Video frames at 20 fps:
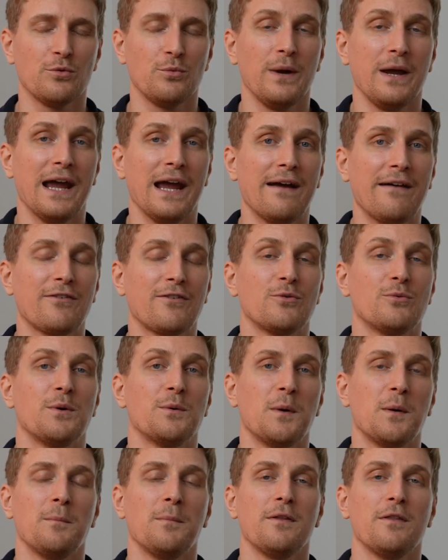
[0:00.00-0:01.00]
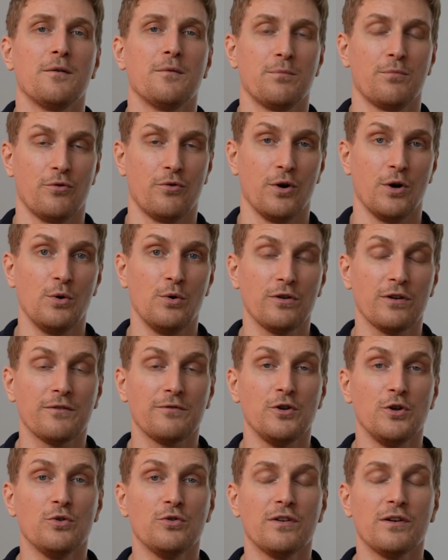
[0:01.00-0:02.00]
we have to remember the pros of
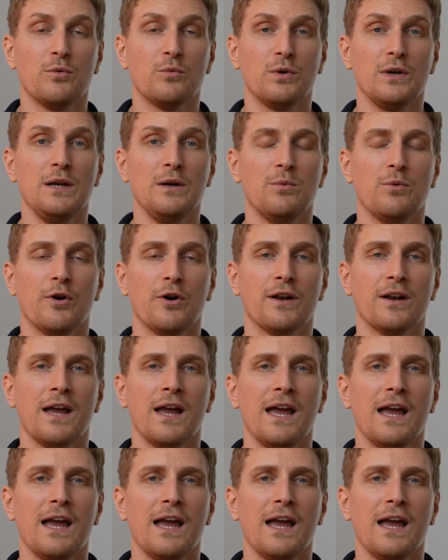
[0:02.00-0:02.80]
using Reword,